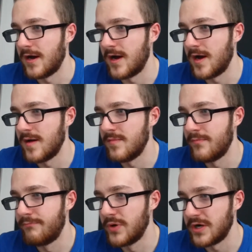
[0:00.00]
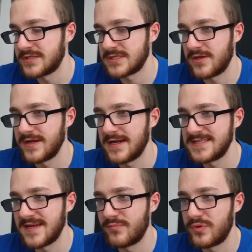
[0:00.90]
Um, but like
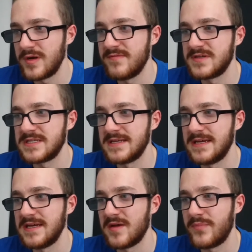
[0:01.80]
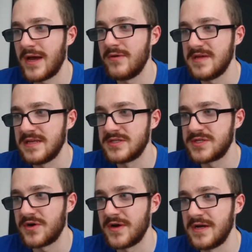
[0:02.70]
I said previously about
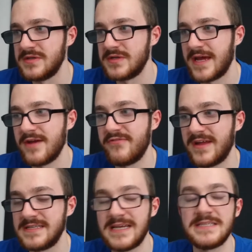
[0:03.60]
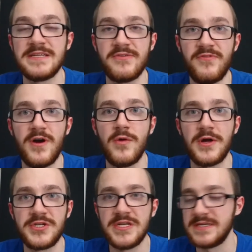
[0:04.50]
Inside and how fantastic
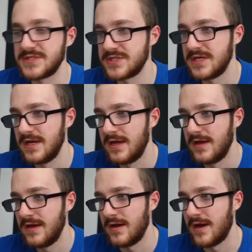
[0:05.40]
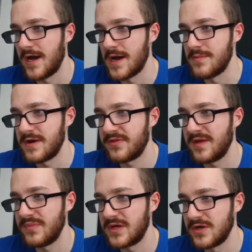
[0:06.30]
Firewatch is, um, I
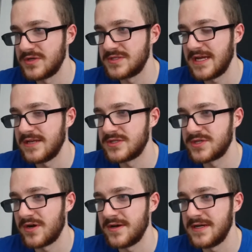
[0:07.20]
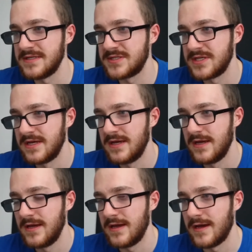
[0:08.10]
think because Inside
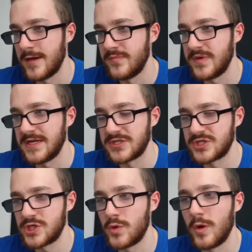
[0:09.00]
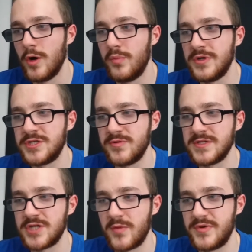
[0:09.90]
um, is so open
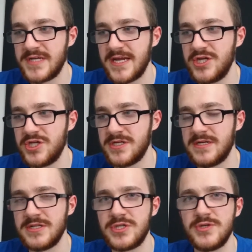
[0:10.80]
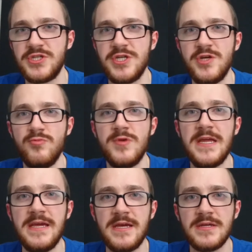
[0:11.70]
to interpretation and it's such a
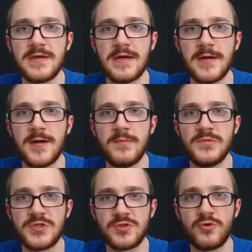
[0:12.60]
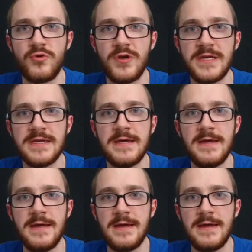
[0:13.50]
unique um, story